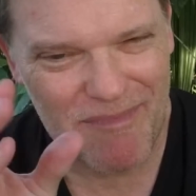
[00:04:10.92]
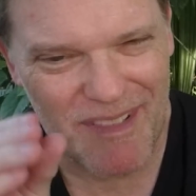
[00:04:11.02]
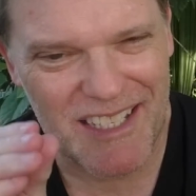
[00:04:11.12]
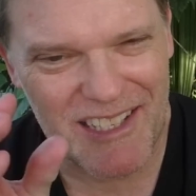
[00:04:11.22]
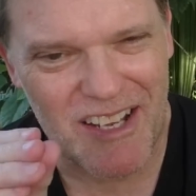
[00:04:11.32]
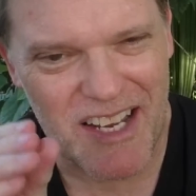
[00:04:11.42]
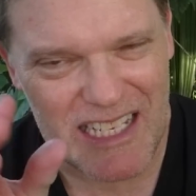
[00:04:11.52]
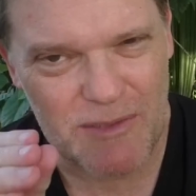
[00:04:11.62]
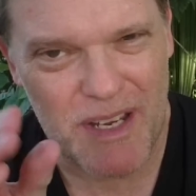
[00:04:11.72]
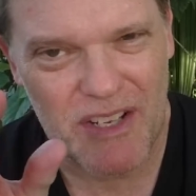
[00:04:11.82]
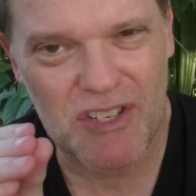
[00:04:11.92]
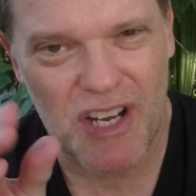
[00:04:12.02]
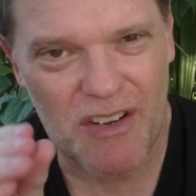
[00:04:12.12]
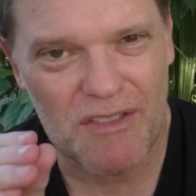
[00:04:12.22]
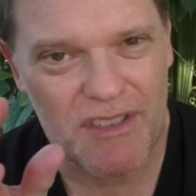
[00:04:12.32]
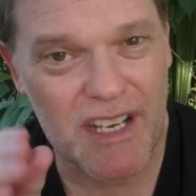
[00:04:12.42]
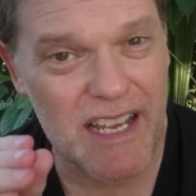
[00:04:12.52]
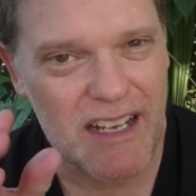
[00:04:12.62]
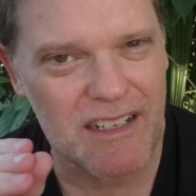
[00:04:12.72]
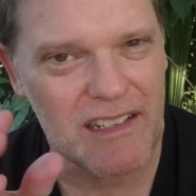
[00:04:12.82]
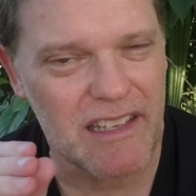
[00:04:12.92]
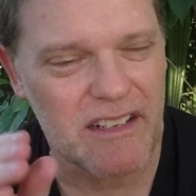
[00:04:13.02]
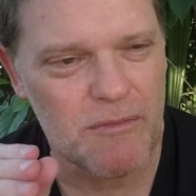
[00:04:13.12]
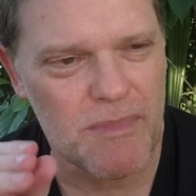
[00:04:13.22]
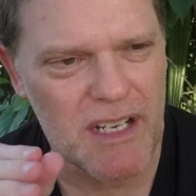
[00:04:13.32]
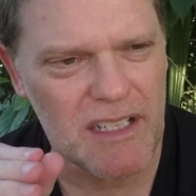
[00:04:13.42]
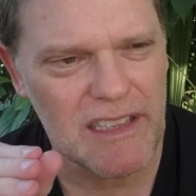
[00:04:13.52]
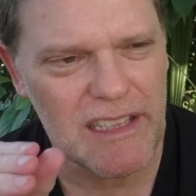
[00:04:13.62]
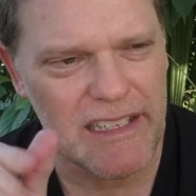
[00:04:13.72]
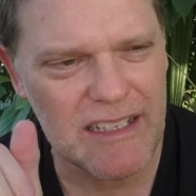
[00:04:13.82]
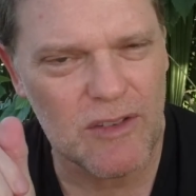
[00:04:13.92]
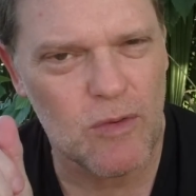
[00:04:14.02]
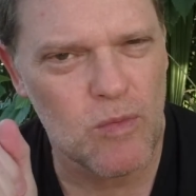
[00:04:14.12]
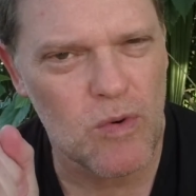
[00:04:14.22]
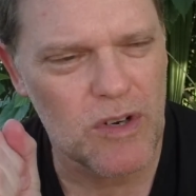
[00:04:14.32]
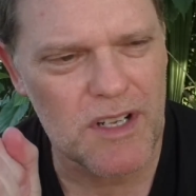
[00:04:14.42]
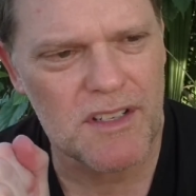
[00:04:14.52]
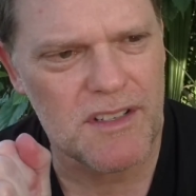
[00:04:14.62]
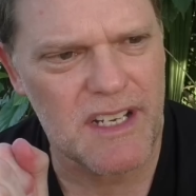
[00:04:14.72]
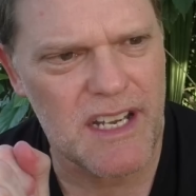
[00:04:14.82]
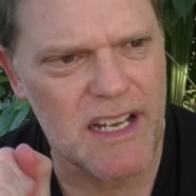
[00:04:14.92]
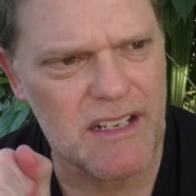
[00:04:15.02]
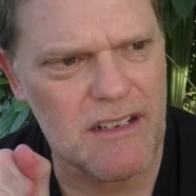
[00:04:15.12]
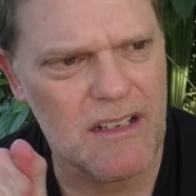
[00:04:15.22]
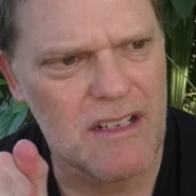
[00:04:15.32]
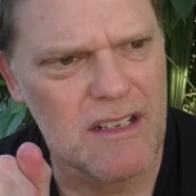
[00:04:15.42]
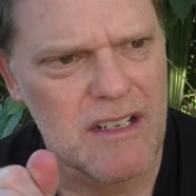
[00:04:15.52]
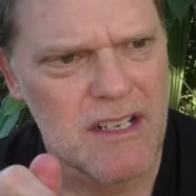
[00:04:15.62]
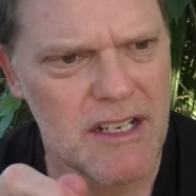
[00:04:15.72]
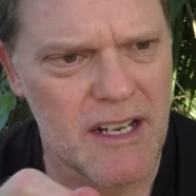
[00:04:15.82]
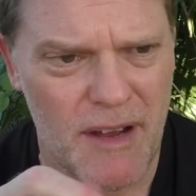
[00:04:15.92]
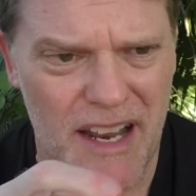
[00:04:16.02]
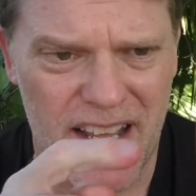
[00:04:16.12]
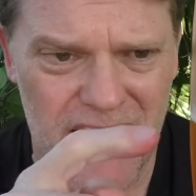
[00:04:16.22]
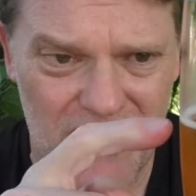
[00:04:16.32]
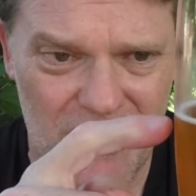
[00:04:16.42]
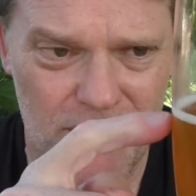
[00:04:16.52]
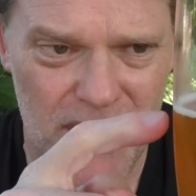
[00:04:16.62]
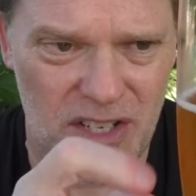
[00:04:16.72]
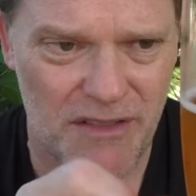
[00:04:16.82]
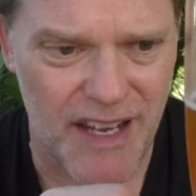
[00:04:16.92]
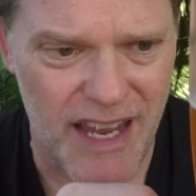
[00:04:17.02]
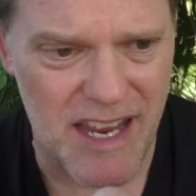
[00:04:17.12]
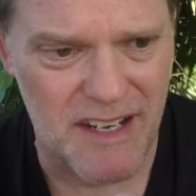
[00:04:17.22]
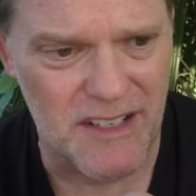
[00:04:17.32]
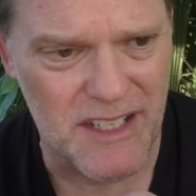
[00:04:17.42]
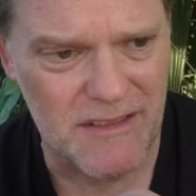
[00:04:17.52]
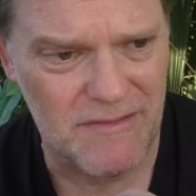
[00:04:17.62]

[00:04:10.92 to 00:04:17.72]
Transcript: It's like it's been toned down a little bit, a little watered down, and it hasn't got much of a head on it.